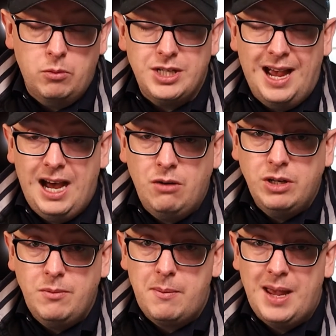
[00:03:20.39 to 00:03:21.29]
how can
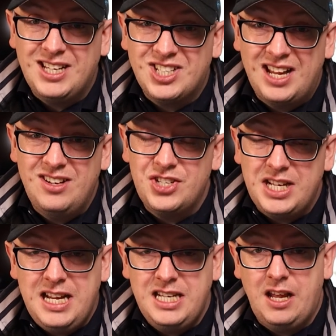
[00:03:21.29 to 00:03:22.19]
we make sales
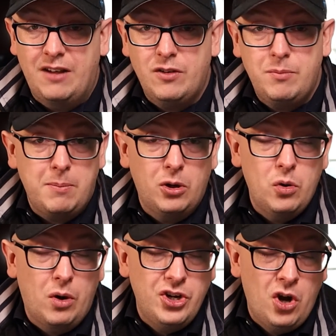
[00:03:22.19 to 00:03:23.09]
easier for people who
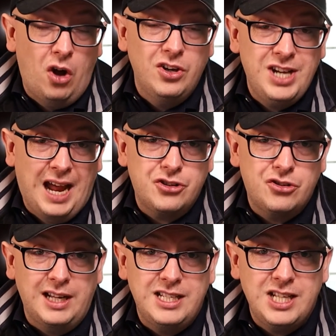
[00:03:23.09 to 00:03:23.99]
are not
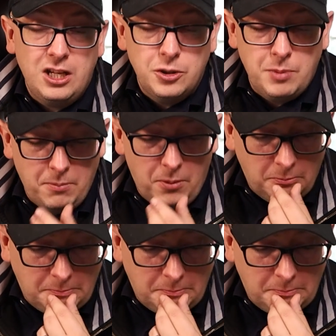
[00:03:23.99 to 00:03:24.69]
naturally salespeople?